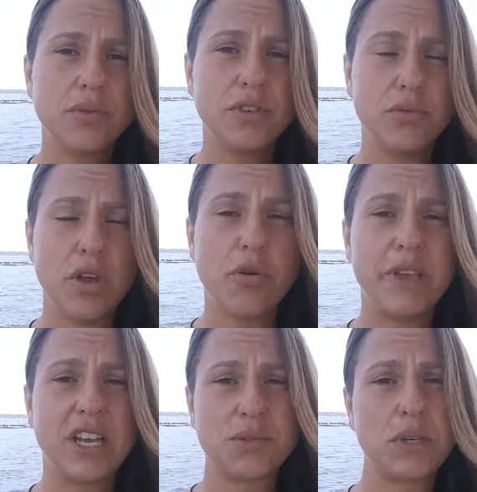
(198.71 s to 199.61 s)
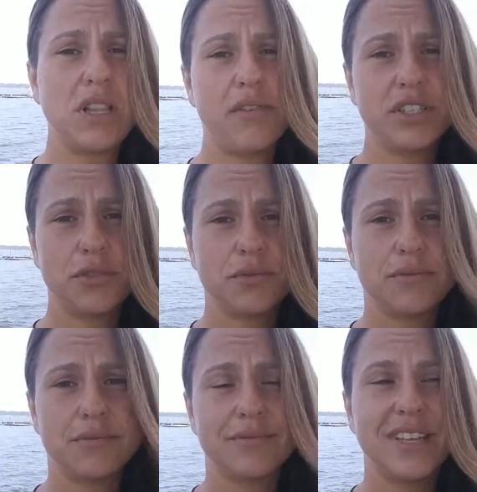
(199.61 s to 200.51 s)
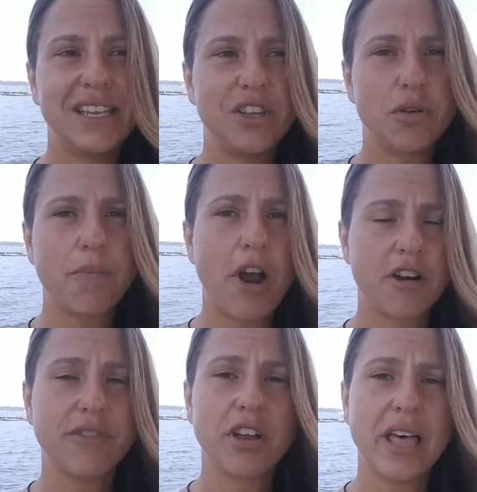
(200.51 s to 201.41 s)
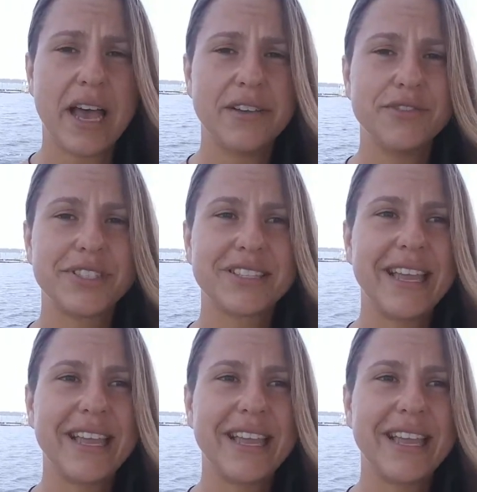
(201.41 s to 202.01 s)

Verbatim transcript: you know because we love you and you're a part of our lives.